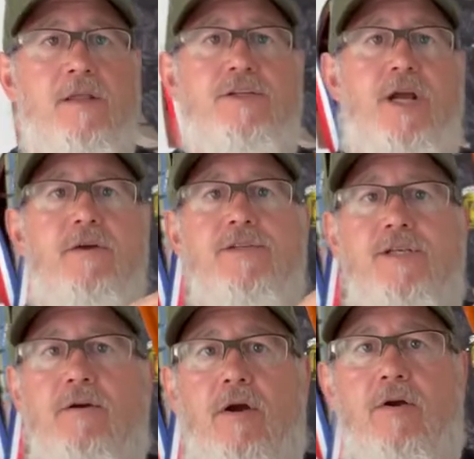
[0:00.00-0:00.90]
Chair
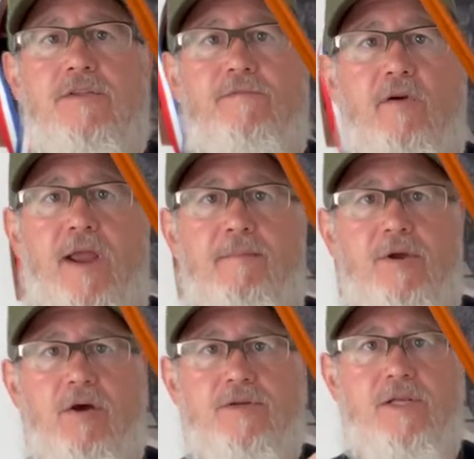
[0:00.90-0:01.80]
zero's frame
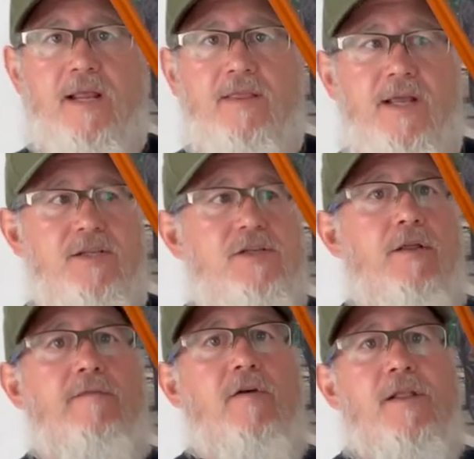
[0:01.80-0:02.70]
goes like this. So
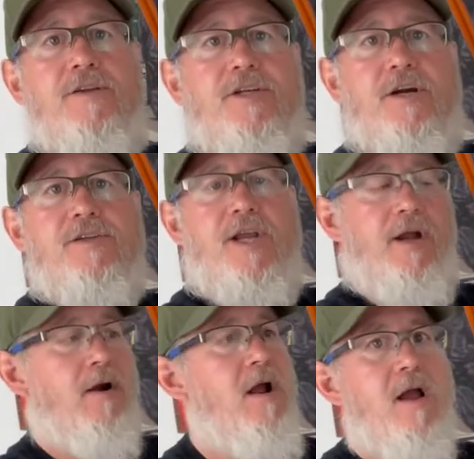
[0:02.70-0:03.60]
the front of the chair is
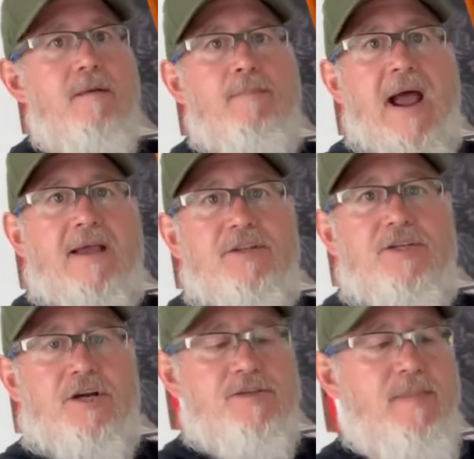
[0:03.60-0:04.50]
here, back of the
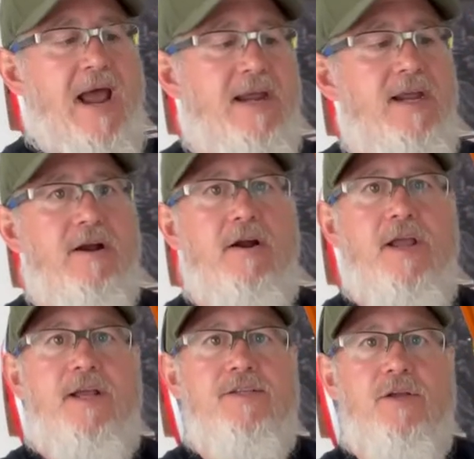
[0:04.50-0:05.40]
chair is back here.
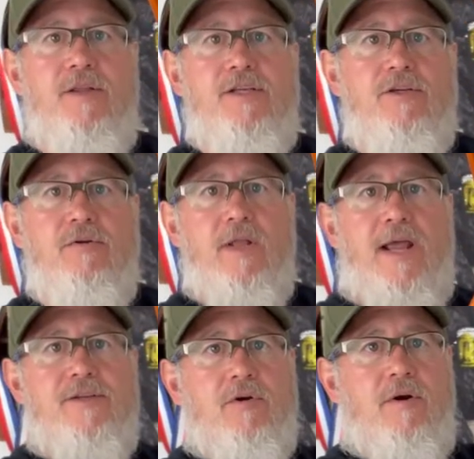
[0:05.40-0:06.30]
And so these two
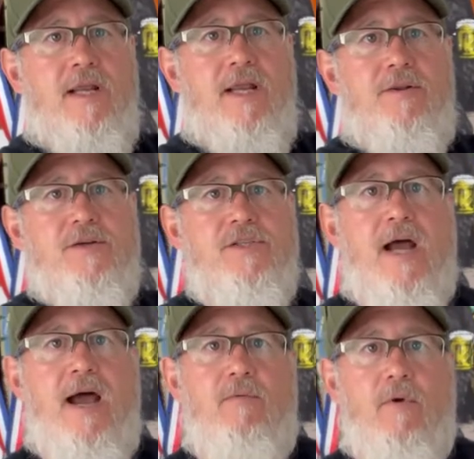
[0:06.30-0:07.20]
legs are on either
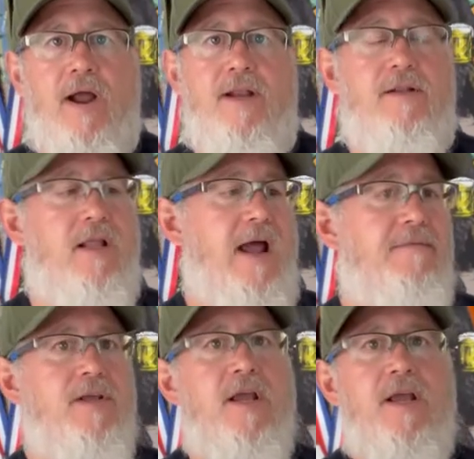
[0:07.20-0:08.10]
side, right and
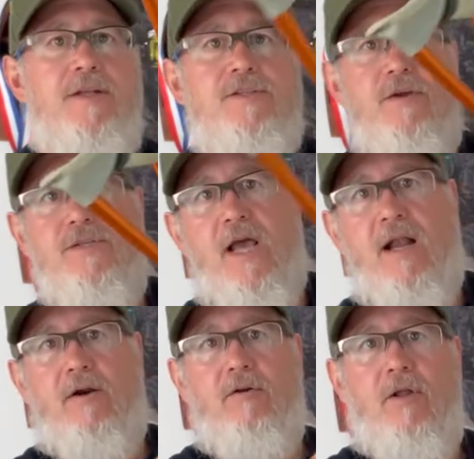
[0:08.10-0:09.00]
left. And so it's got
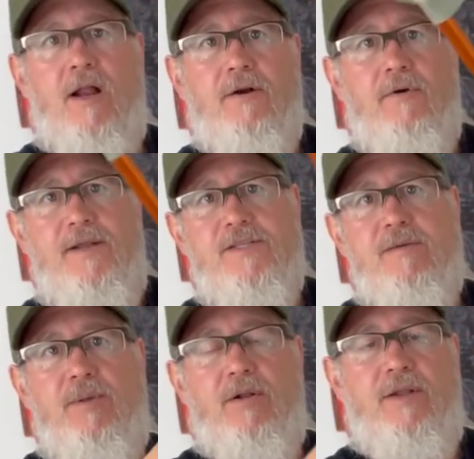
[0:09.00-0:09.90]
a lot of great
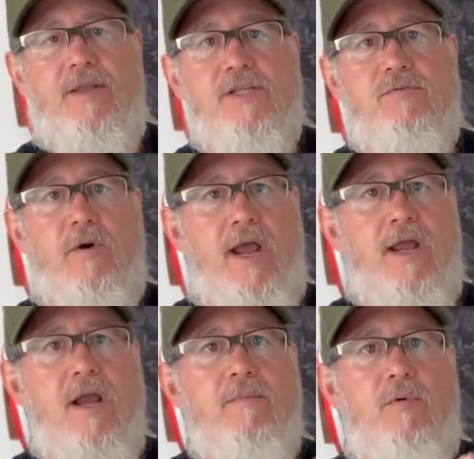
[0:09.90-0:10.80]
stability this
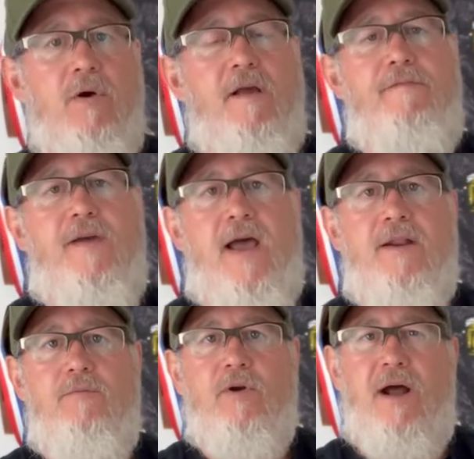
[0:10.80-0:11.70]
way. But what I
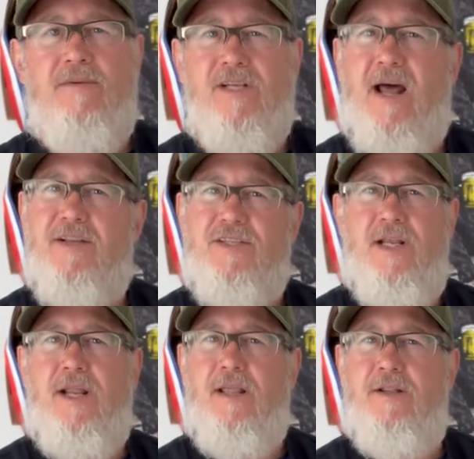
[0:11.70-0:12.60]
found when I was kind of
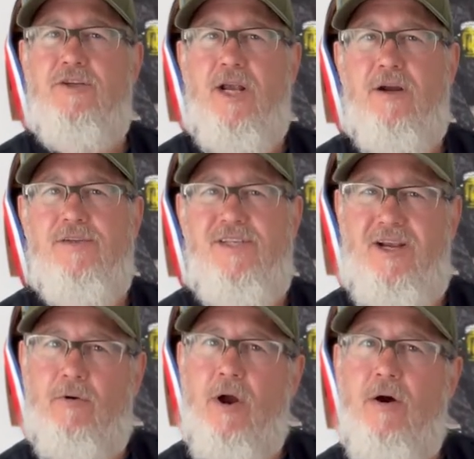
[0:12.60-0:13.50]
sitting in the chair
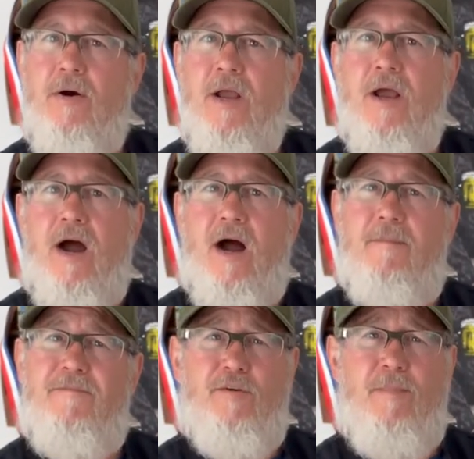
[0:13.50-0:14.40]
zero,
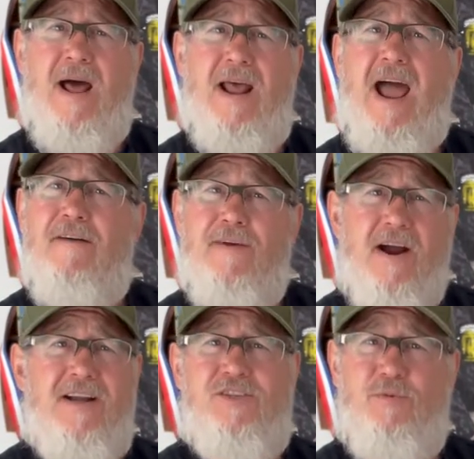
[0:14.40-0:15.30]
for about a half an
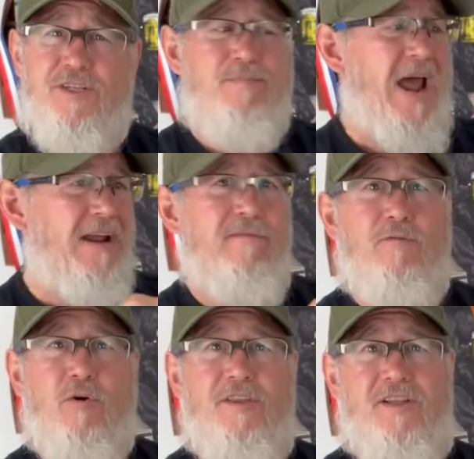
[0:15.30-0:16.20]
hour, I switched back and
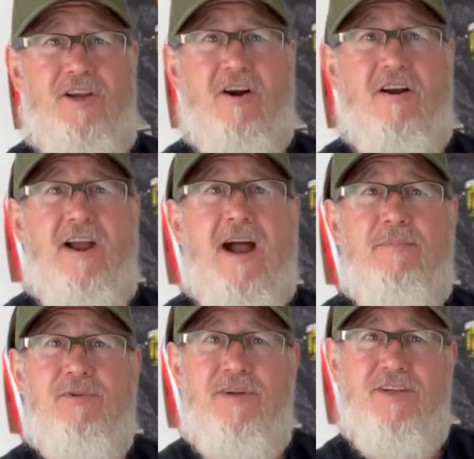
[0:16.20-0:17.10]
forth at the REI
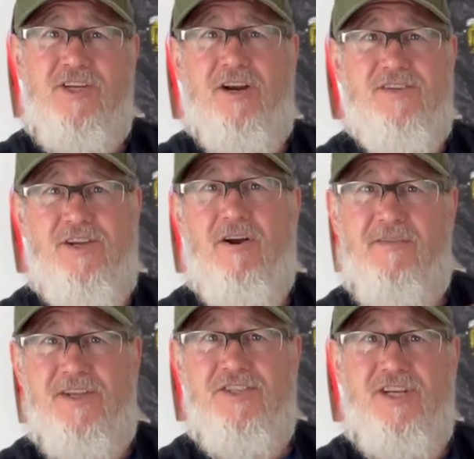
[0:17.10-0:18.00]
between the chair zero
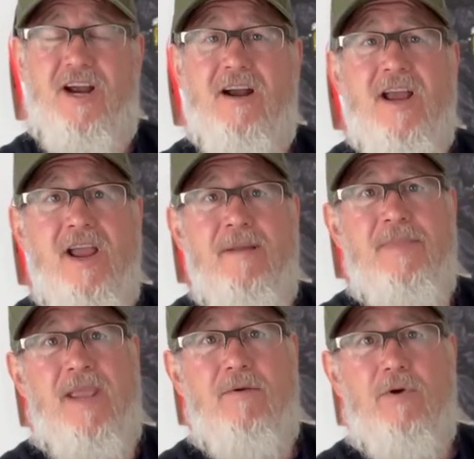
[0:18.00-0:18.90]
and this chair.
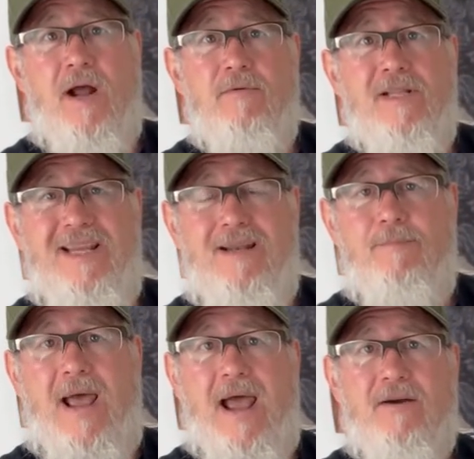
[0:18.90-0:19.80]
And when I would lean
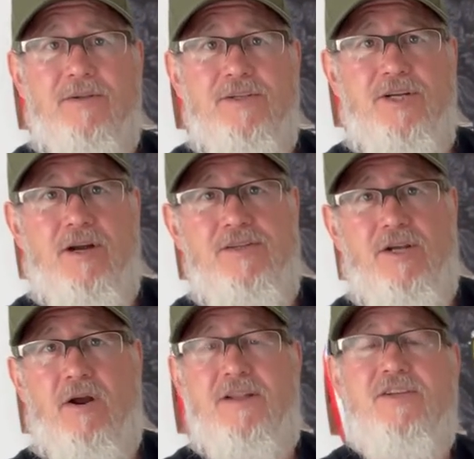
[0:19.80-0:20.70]
back on the chair
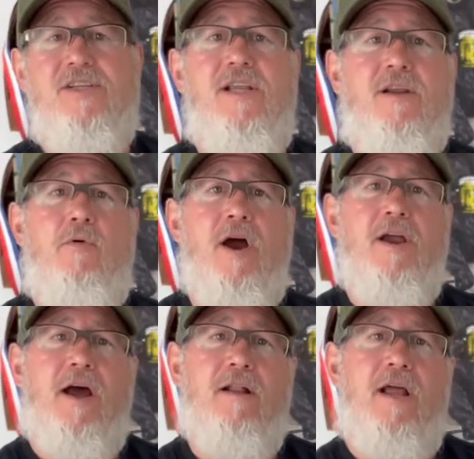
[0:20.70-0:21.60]
zero, I just didn't quite
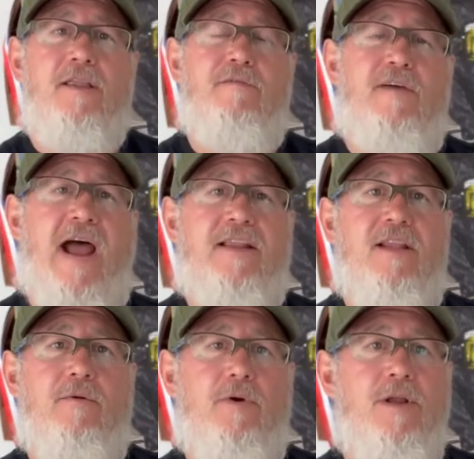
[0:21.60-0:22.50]
kind of like the fact
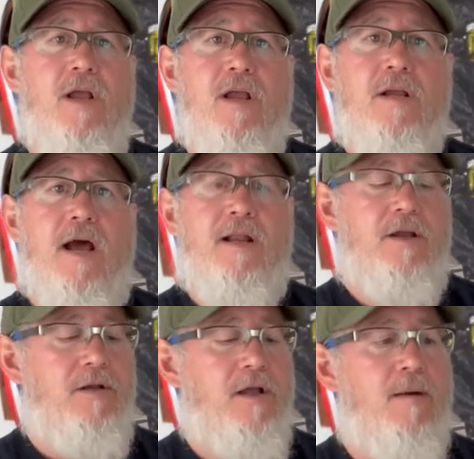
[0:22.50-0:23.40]
that it would kind of
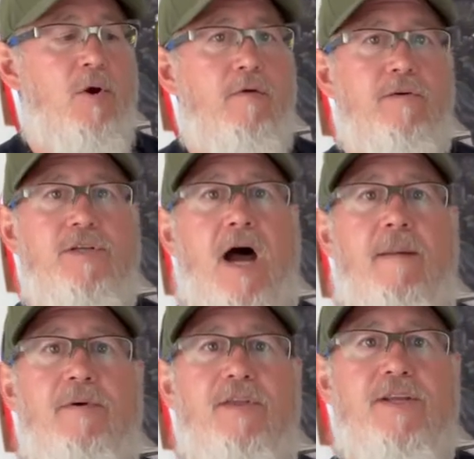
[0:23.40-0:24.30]
could come over
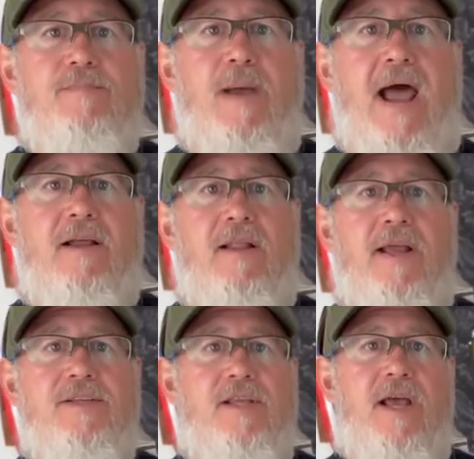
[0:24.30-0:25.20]
top of these back
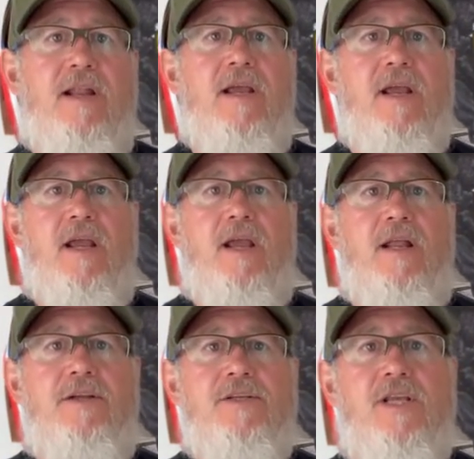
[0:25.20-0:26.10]
legs then and
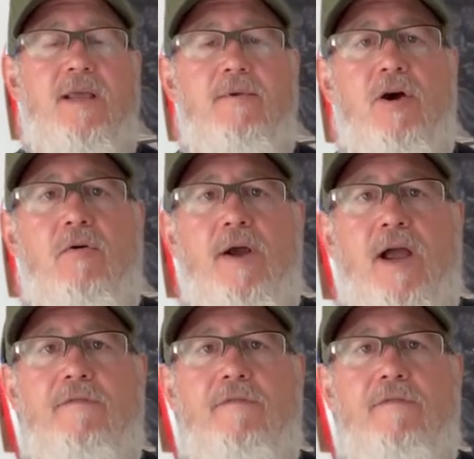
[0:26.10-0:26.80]
then just keep going.